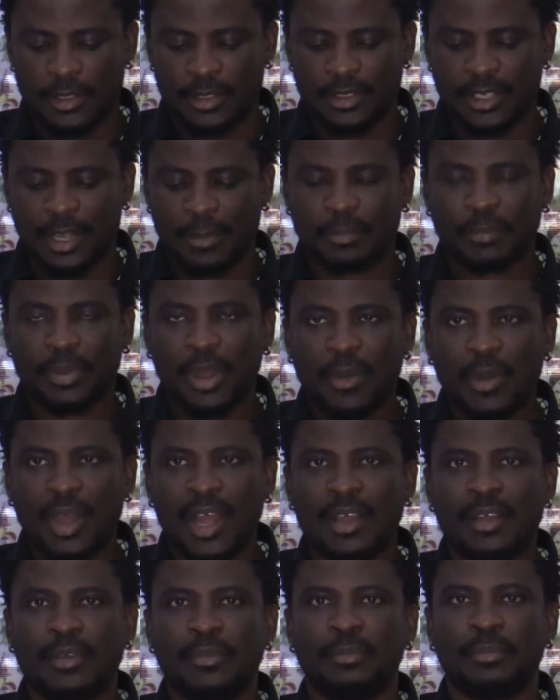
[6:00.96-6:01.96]
that
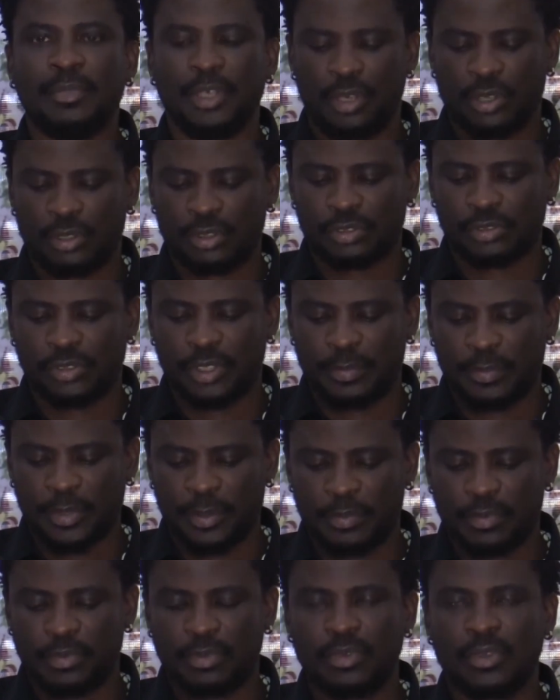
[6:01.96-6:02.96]
power belongs to the
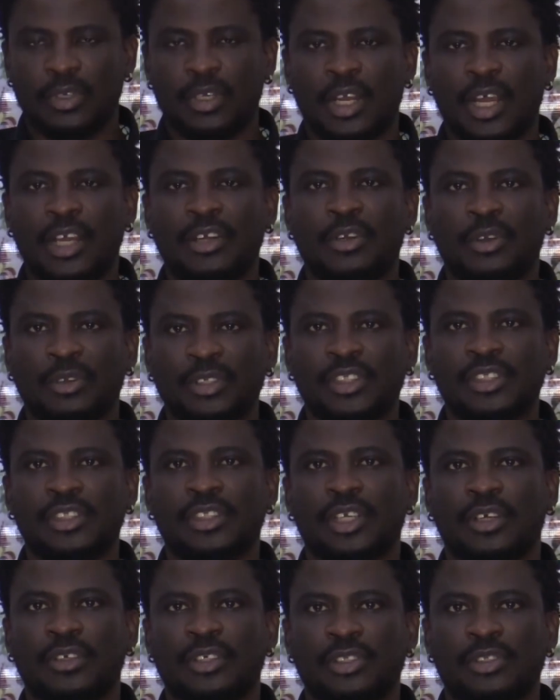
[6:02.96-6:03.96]
people and nothing
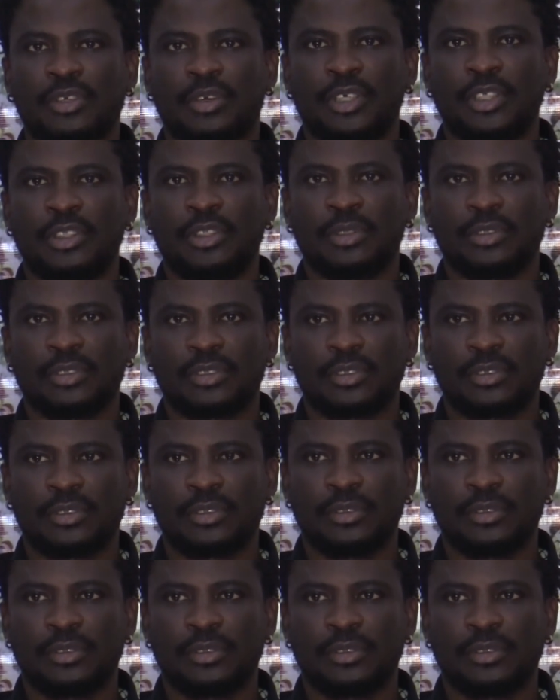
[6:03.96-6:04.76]
shall discourage us.